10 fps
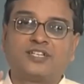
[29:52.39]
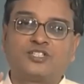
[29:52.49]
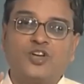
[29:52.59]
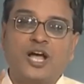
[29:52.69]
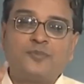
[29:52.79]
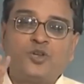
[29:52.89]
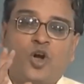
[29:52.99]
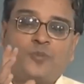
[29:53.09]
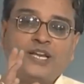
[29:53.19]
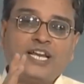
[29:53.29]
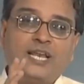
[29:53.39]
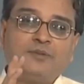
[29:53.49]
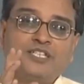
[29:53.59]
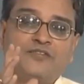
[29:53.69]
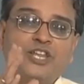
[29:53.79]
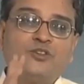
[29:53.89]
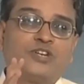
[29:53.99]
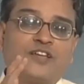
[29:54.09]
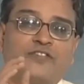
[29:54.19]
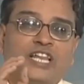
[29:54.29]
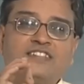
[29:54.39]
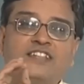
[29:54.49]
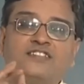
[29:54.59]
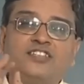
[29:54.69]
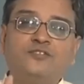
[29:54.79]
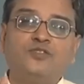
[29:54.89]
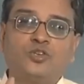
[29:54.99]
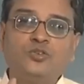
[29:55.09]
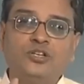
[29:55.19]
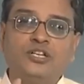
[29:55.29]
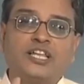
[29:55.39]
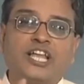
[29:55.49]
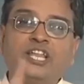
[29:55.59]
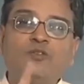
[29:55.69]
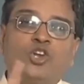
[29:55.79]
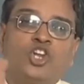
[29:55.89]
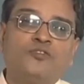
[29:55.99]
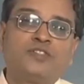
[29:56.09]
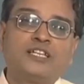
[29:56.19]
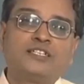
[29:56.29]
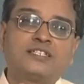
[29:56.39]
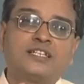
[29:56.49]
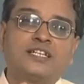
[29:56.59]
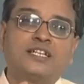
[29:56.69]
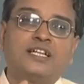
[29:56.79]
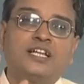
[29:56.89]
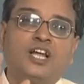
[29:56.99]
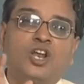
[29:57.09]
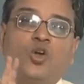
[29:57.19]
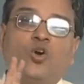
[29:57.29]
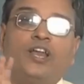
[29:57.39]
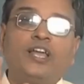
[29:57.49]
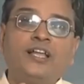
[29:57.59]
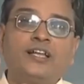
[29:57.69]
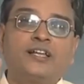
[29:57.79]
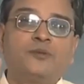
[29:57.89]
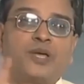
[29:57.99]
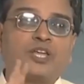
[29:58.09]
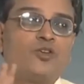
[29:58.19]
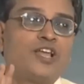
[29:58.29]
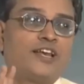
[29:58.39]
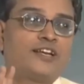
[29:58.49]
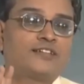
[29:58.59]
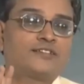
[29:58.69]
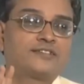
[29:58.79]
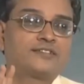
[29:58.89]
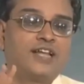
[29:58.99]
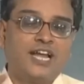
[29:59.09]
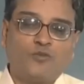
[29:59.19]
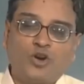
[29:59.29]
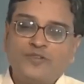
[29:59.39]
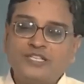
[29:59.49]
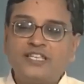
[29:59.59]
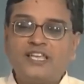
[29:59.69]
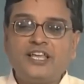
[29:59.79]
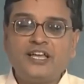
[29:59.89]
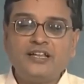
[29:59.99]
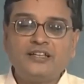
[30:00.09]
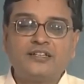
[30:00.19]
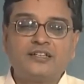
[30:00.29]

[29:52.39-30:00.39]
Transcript: So, opt optical elements are very good they are very sensitive to any one of this loading peculiarities and what we see here